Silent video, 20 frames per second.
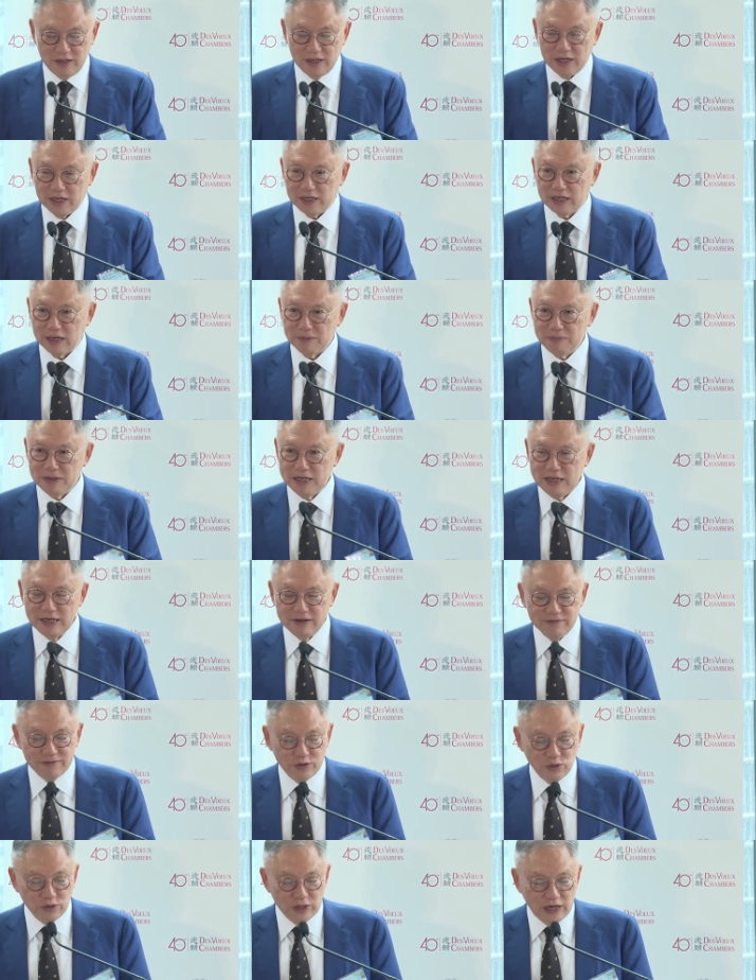And I
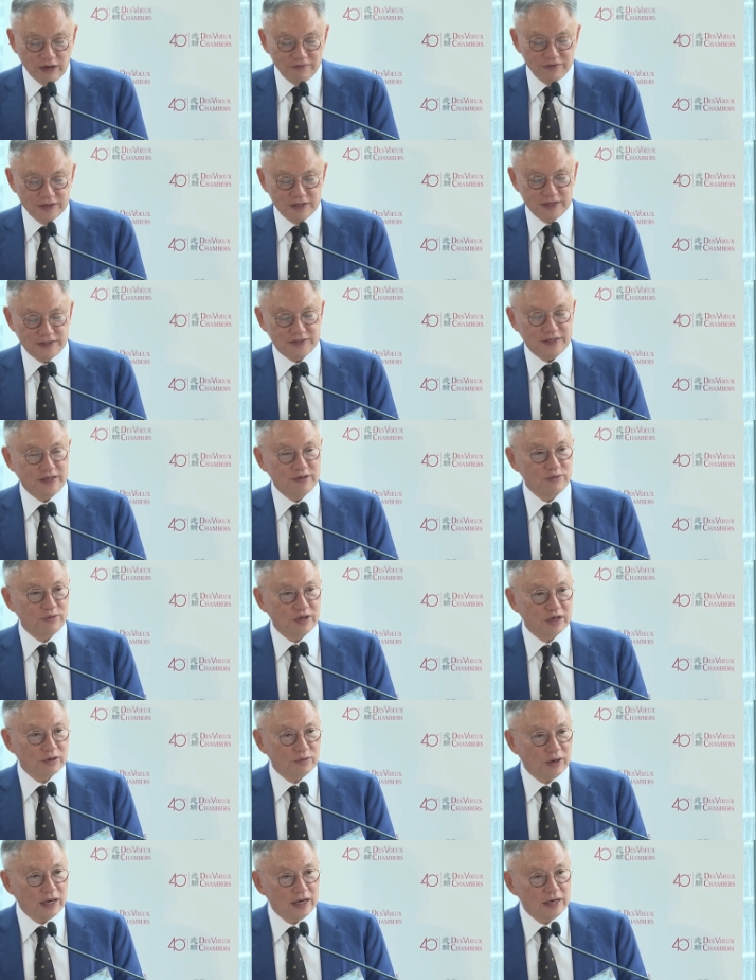believe good advocacy
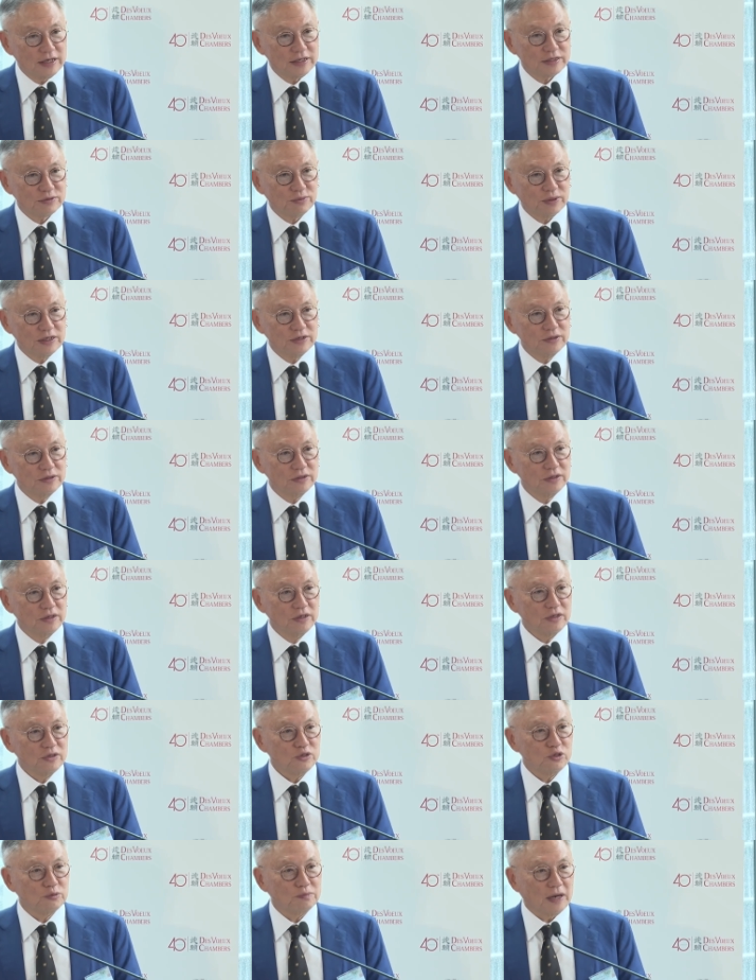requires one
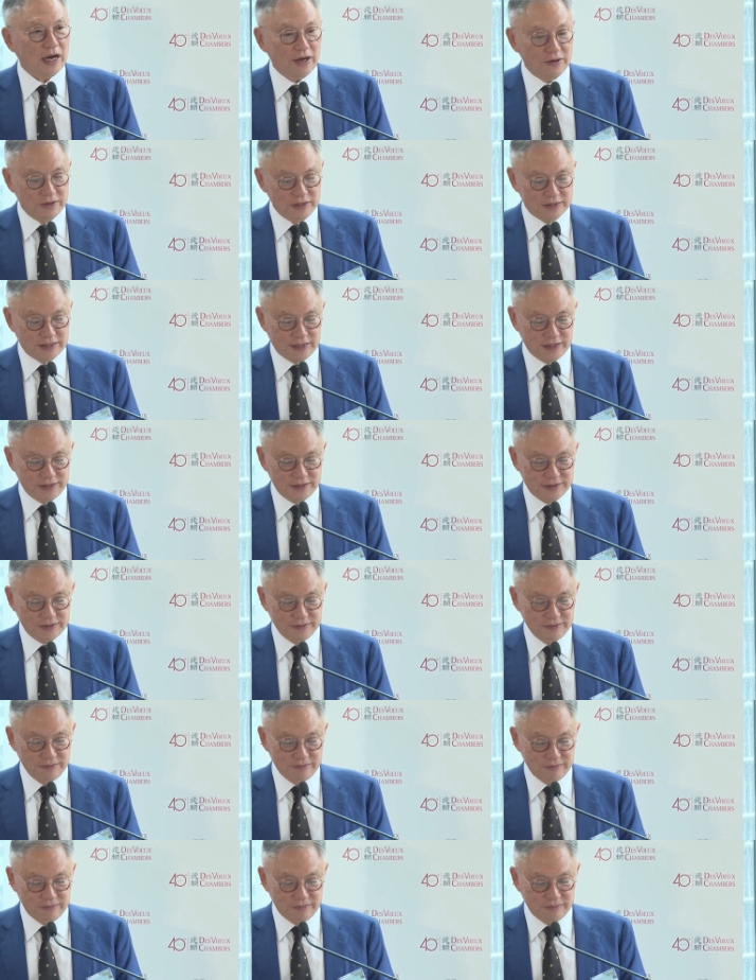to prioritize.